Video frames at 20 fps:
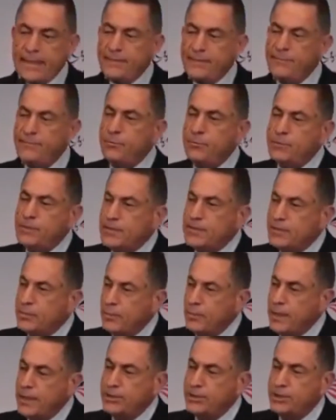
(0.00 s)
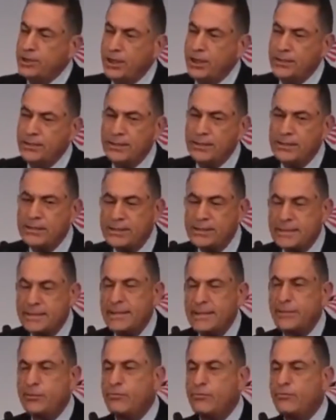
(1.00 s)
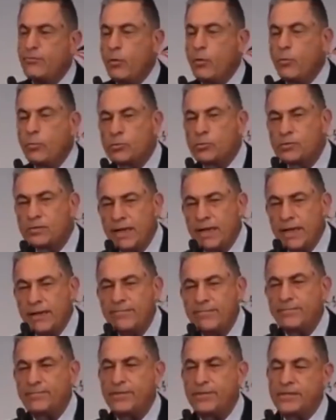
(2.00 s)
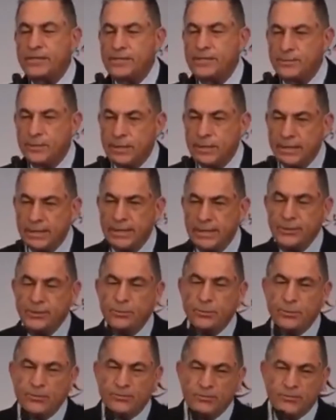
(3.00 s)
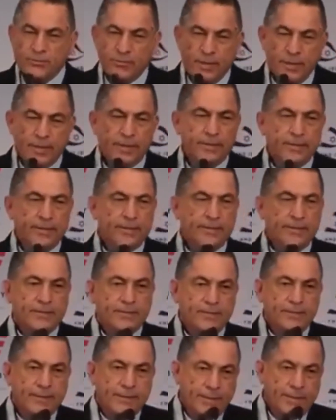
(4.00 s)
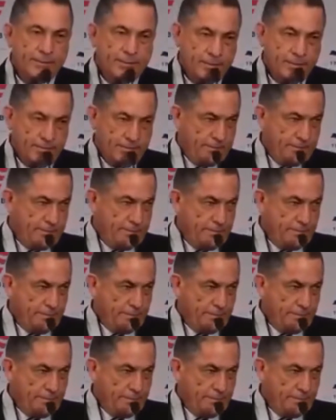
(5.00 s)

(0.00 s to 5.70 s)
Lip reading: And if you scratch under the skin of almost every Israeli, you will find it there.